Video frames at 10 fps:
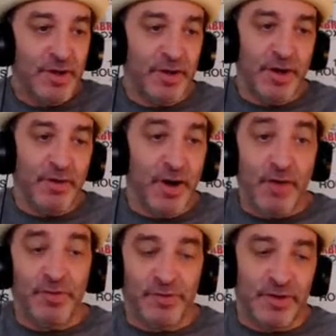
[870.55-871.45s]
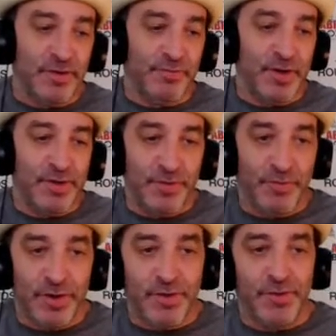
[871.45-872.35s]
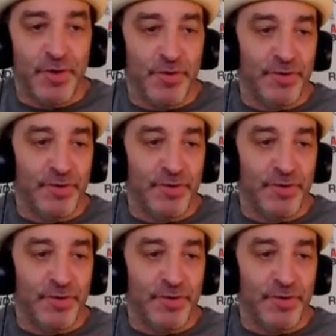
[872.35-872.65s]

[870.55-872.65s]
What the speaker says: obviously what you're doing